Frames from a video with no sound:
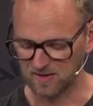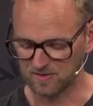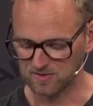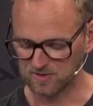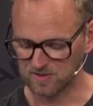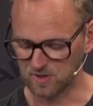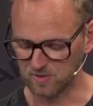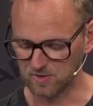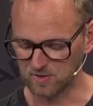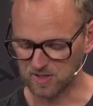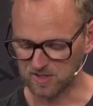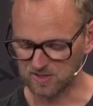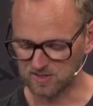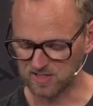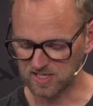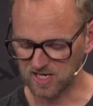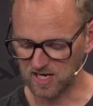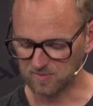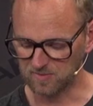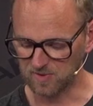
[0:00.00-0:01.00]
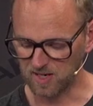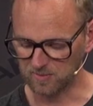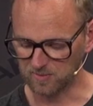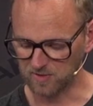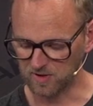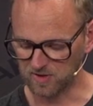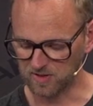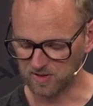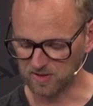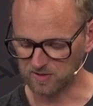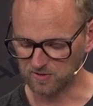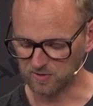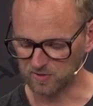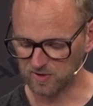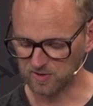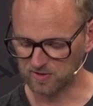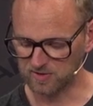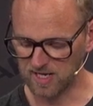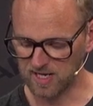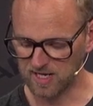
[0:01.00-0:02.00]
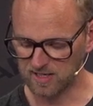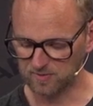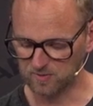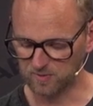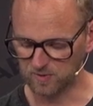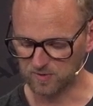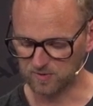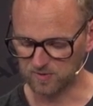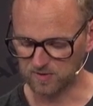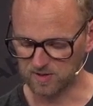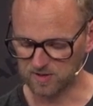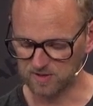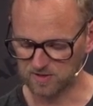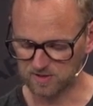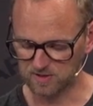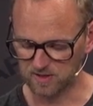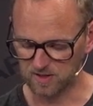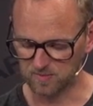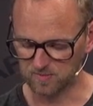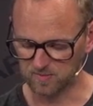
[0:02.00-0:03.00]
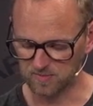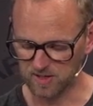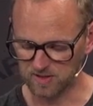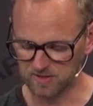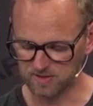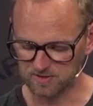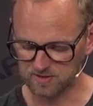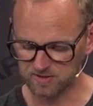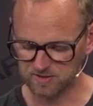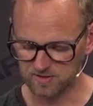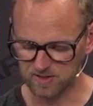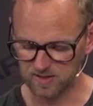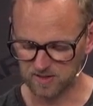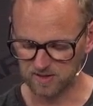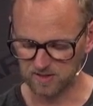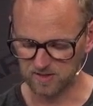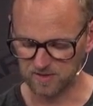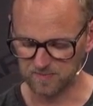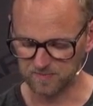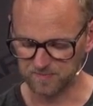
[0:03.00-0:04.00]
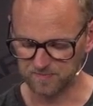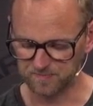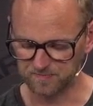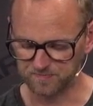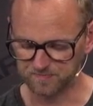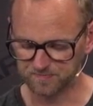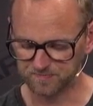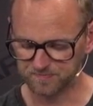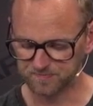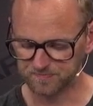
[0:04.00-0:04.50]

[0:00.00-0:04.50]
So you can see I'm currently doing that with these buttons and